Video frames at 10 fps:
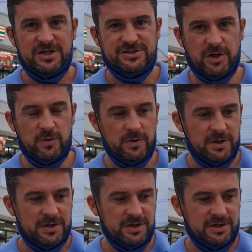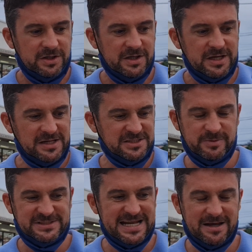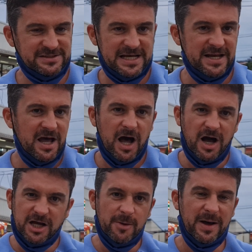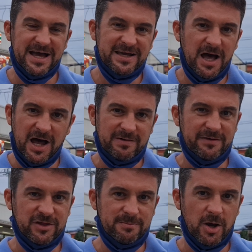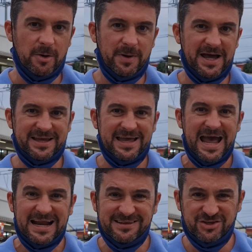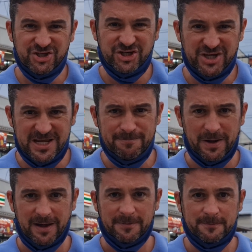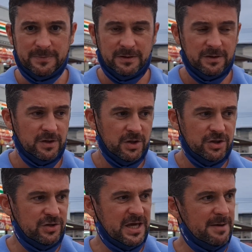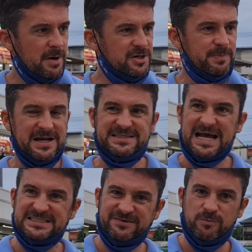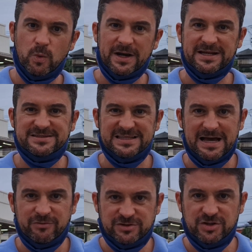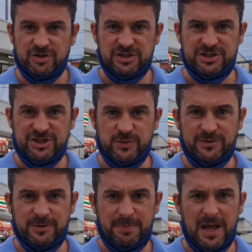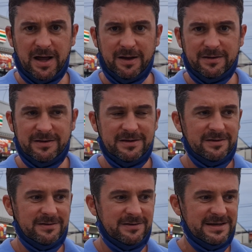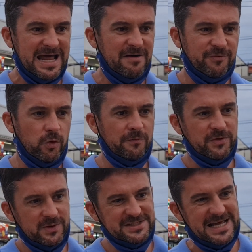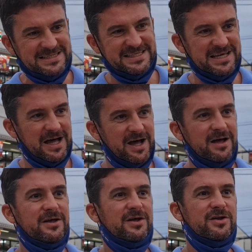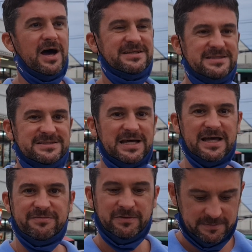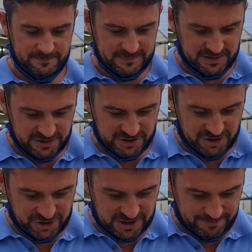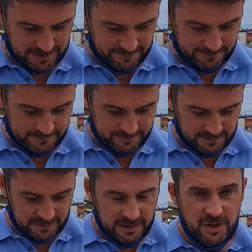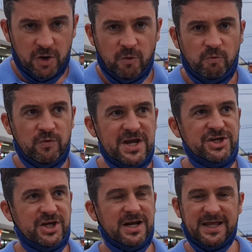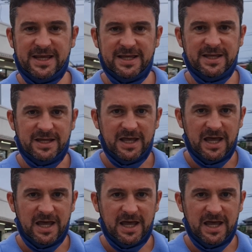So customers are now saying, I'll go buy a car rather than a motorbike, and it's cheaper. If you get a motorbike taxi from one end to the other, it's going to cost you 200 baht. Now 4 of you in a taxi car, nice and safe, cheaper. Regionally,